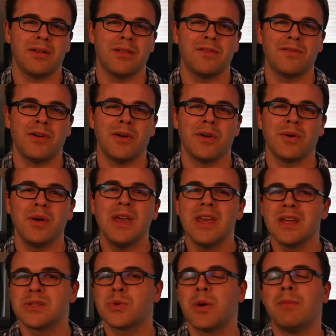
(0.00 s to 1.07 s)
of the photo.
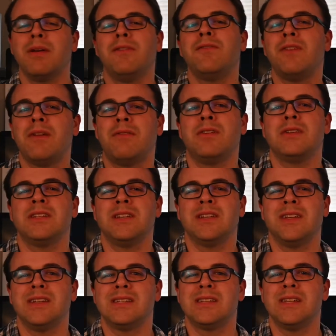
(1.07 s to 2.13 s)
It's one of my favorite
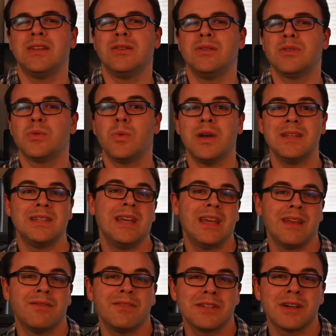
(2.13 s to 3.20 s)
techniques to use when
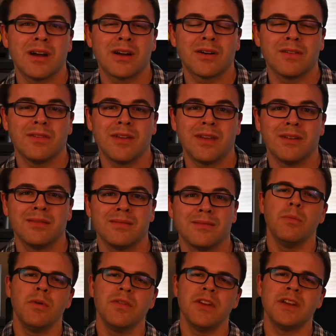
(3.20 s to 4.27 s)
taking photography.
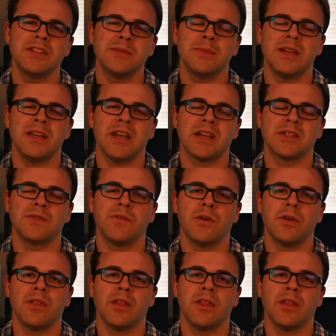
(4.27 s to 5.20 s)
Moving on to my next photo